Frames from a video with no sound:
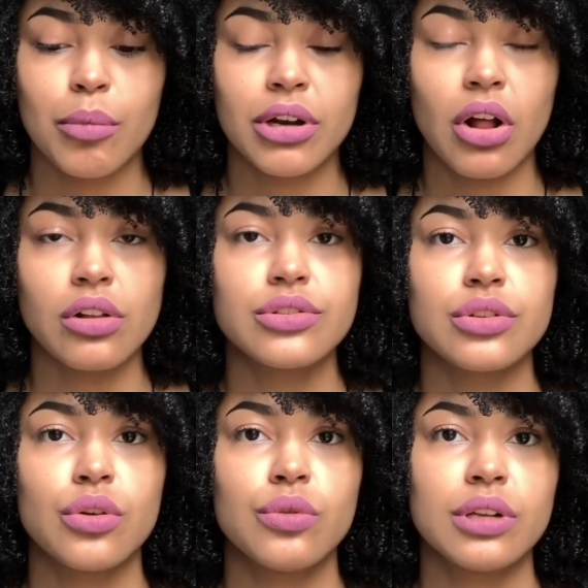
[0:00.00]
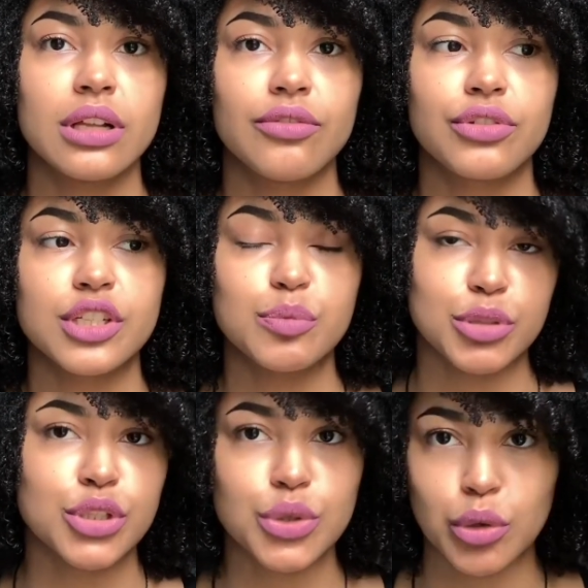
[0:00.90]
but also for
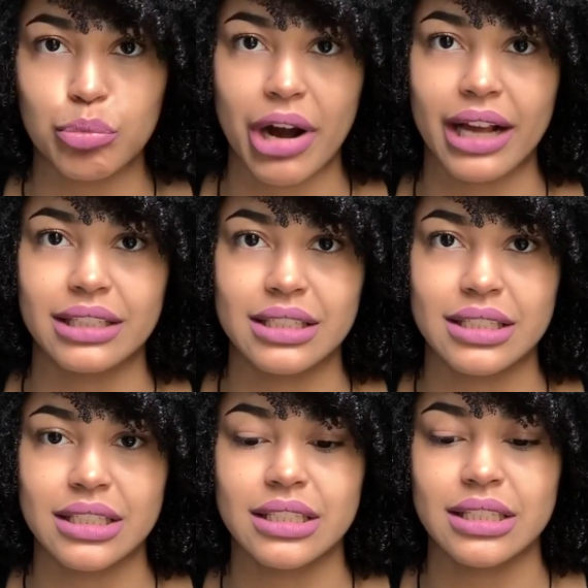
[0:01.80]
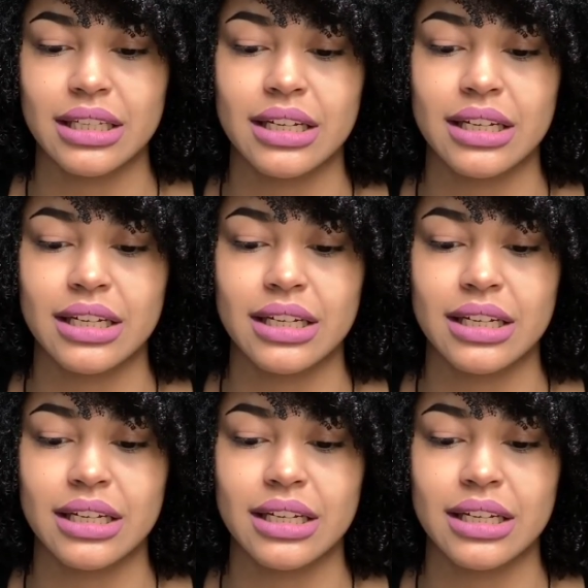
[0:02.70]
spiritual practices.